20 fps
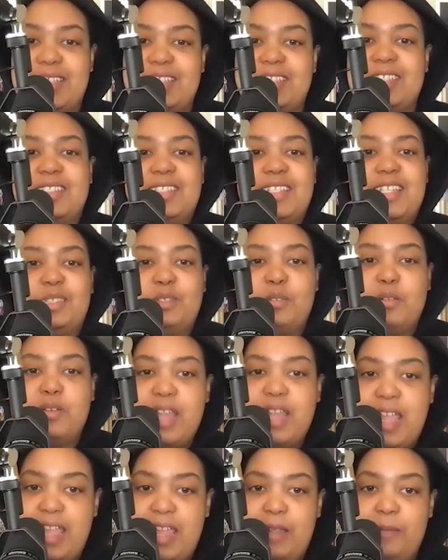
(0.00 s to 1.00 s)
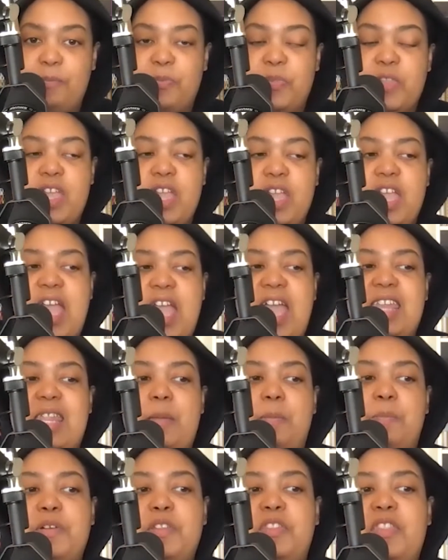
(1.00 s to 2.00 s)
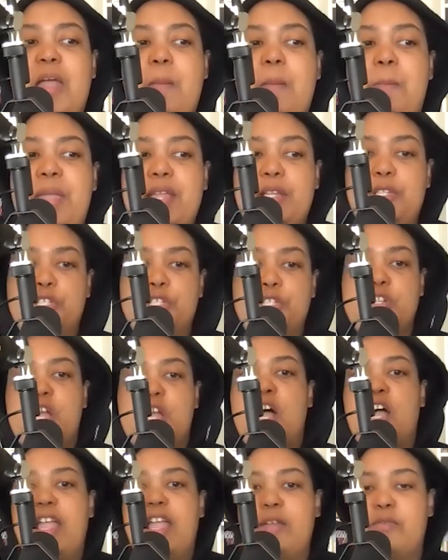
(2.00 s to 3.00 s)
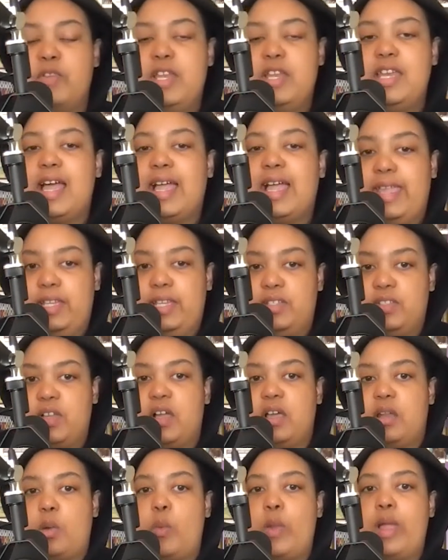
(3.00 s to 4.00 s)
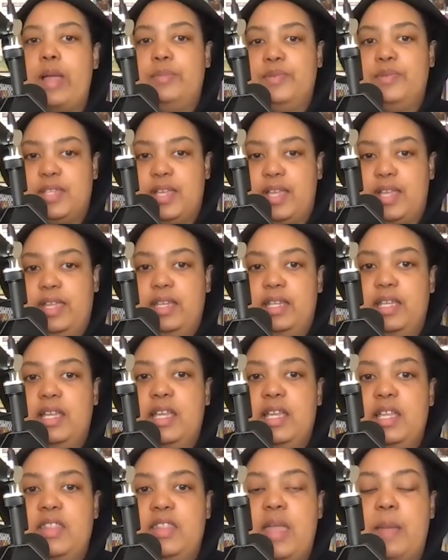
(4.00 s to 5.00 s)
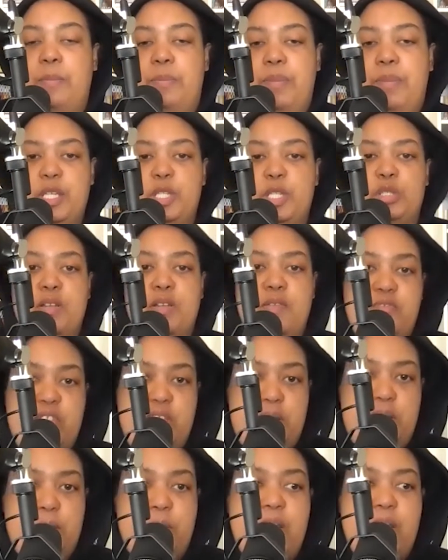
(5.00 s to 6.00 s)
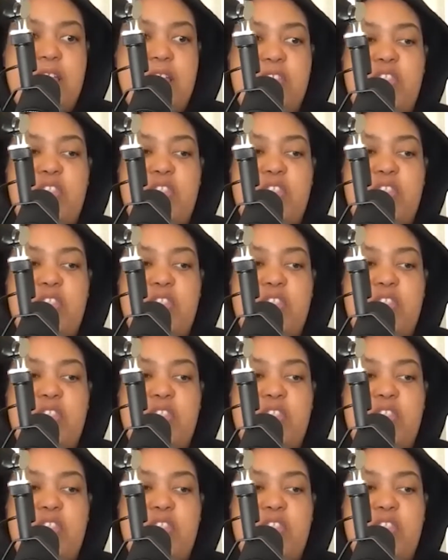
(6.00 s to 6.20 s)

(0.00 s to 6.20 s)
I just get their name, and I put that picture every night on a website, that picture of them.